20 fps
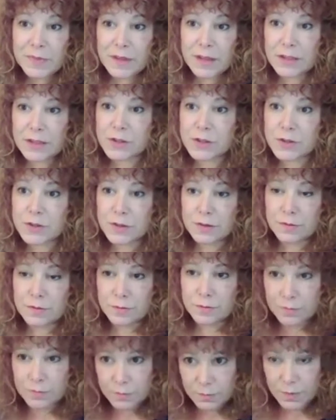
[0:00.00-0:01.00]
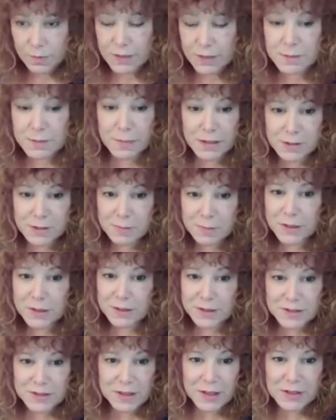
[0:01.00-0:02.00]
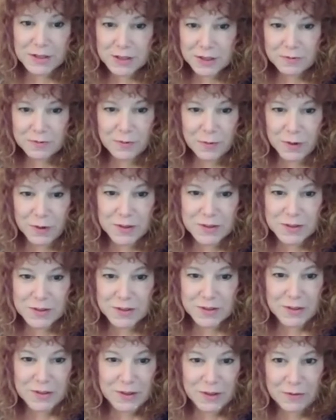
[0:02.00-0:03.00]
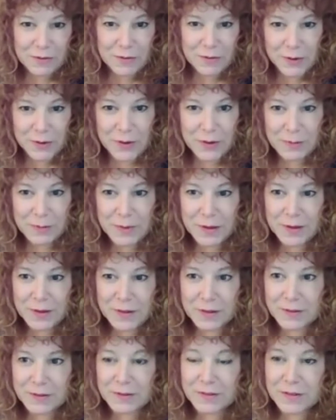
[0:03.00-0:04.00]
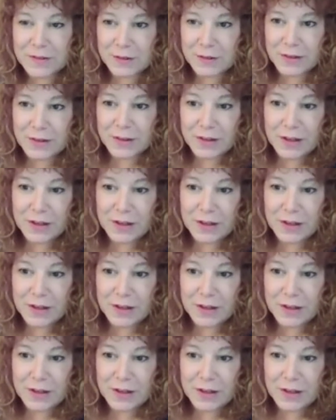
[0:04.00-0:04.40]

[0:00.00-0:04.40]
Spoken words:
It's meant to be a discussion for us, for you to be during the